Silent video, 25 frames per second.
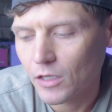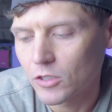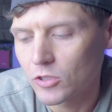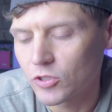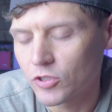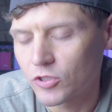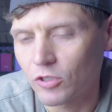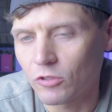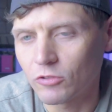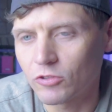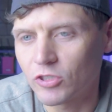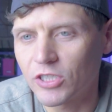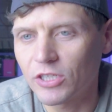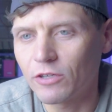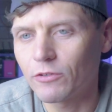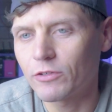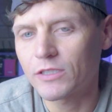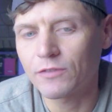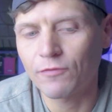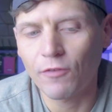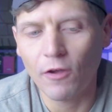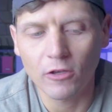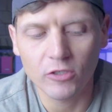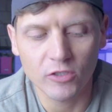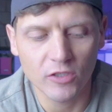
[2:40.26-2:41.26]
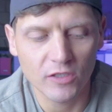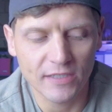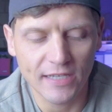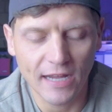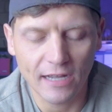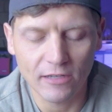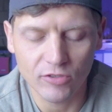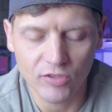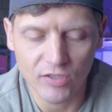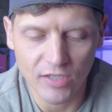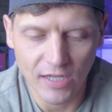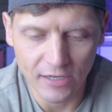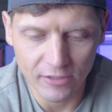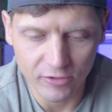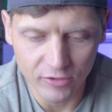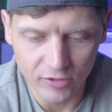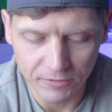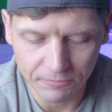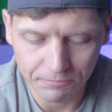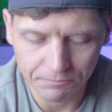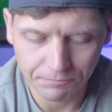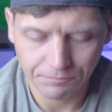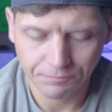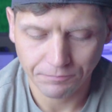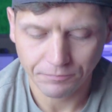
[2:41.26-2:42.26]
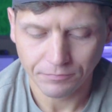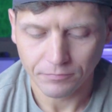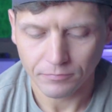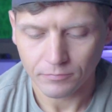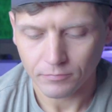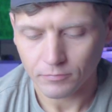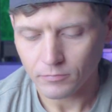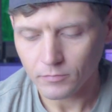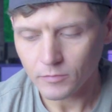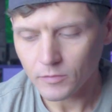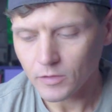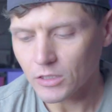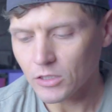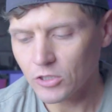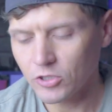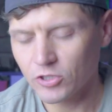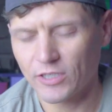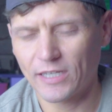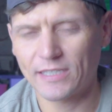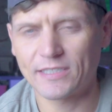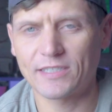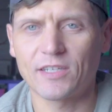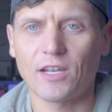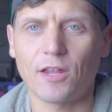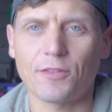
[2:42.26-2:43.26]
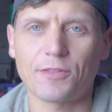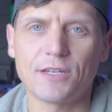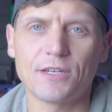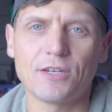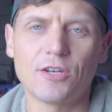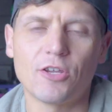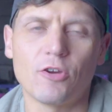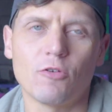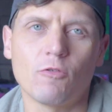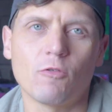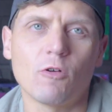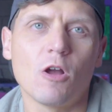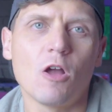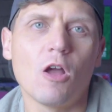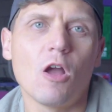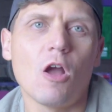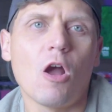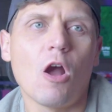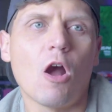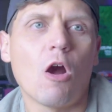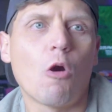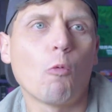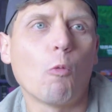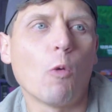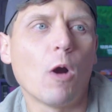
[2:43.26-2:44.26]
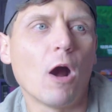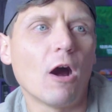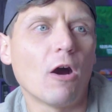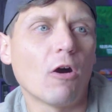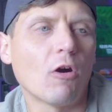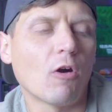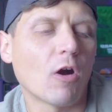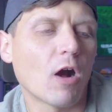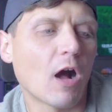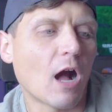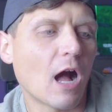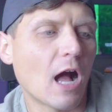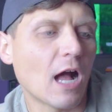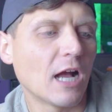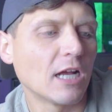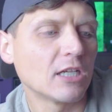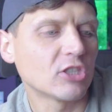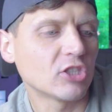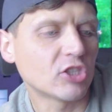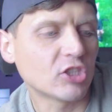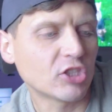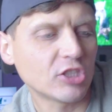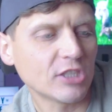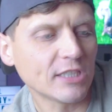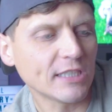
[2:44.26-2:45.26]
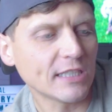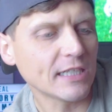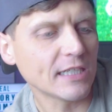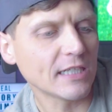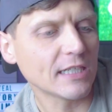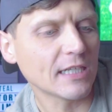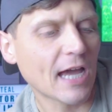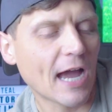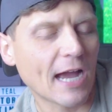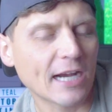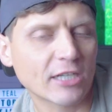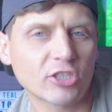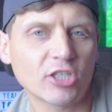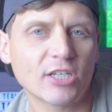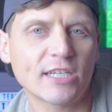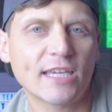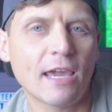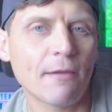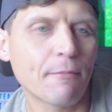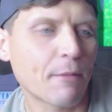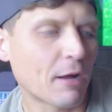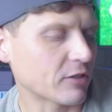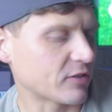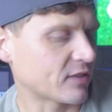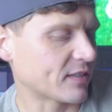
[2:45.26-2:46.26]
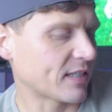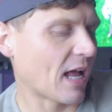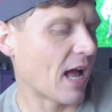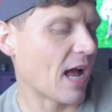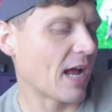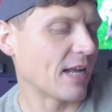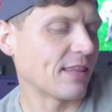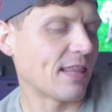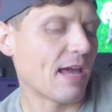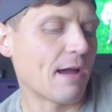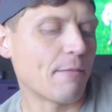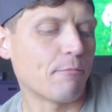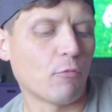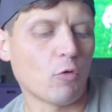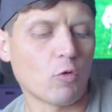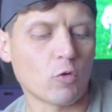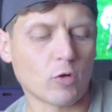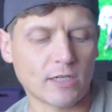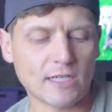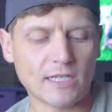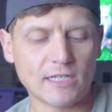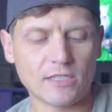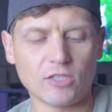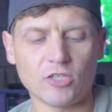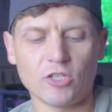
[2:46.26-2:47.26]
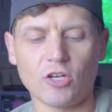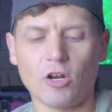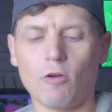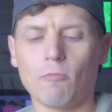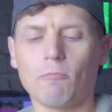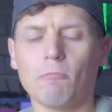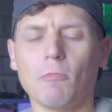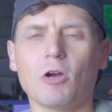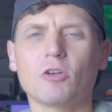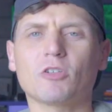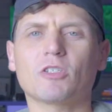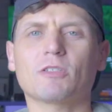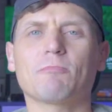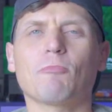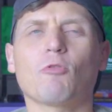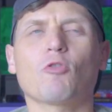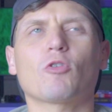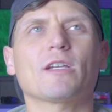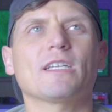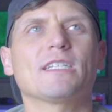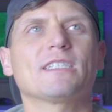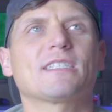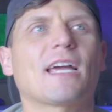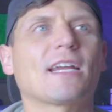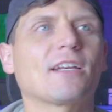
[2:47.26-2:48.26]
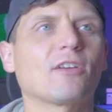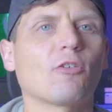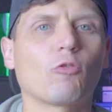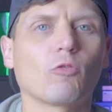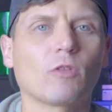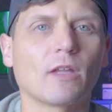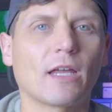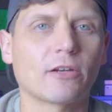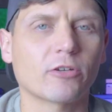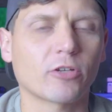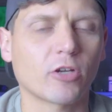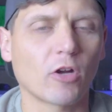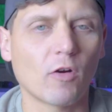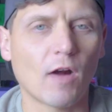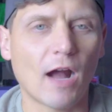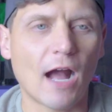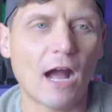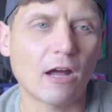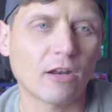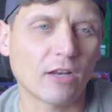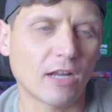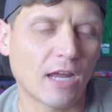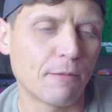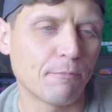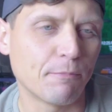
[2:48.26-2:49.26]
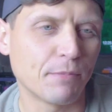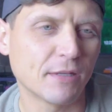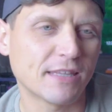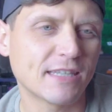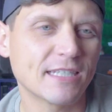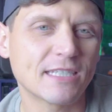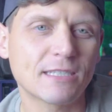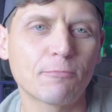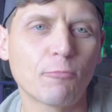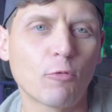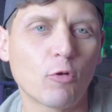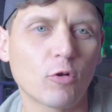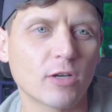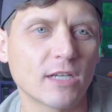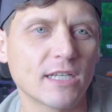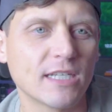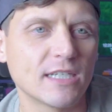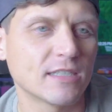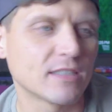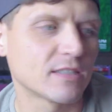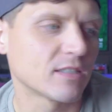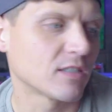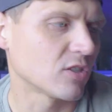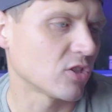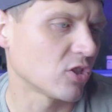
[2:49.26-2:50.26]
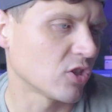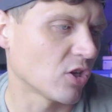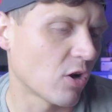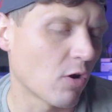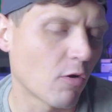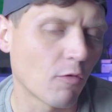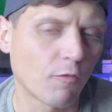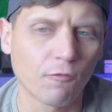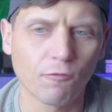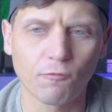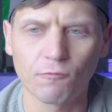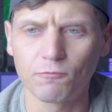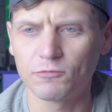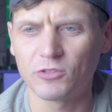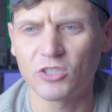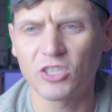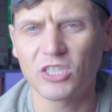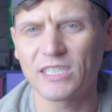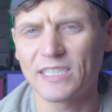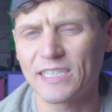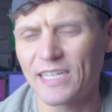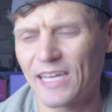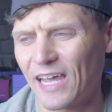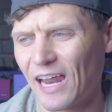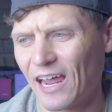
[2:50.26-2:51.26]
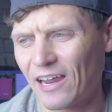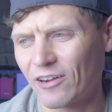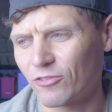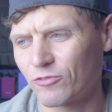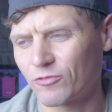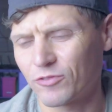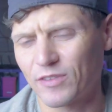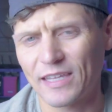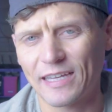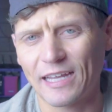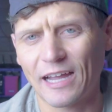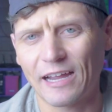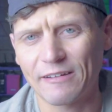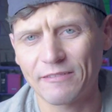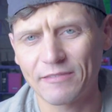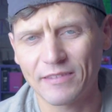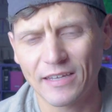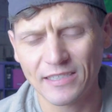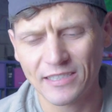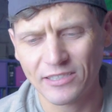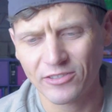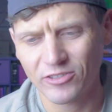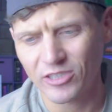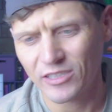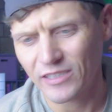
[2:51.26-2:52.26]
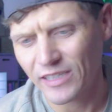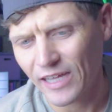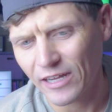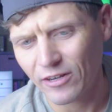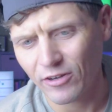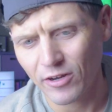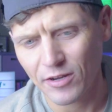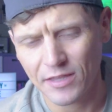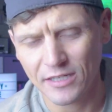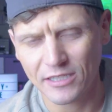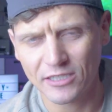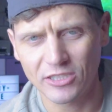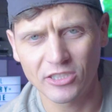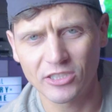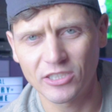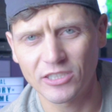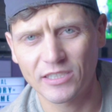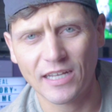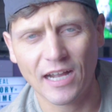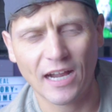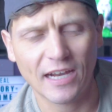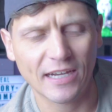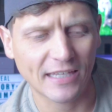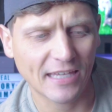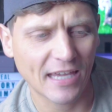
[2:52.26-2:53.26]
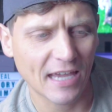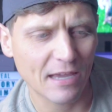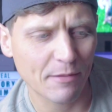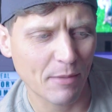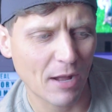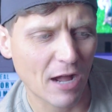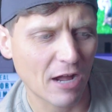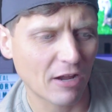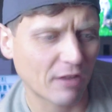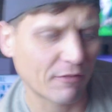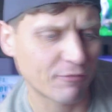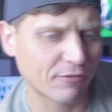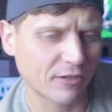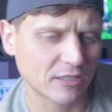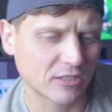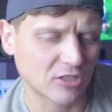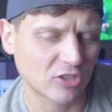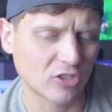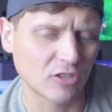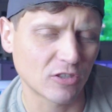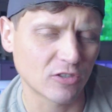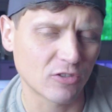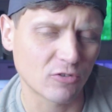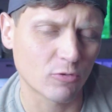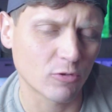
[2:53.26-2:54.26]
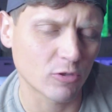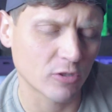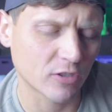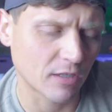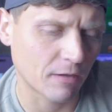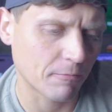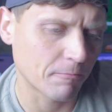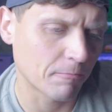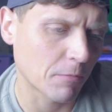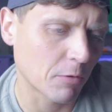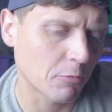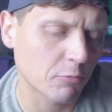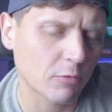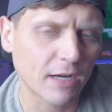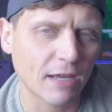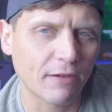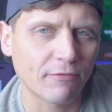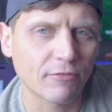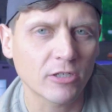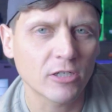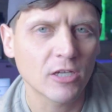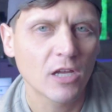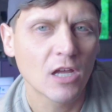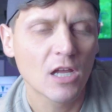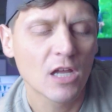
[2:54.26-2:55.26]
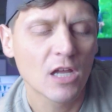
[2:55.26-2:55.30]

So she always follows us downstairs. So that's nothing new. Well, she actually came outside that morning. You know, most mornings I don't let her go out, but this morning, you know, she did. I don't think I necessarily let her. I think she just kind of came out. I forgot to shut the door or something, but whatever.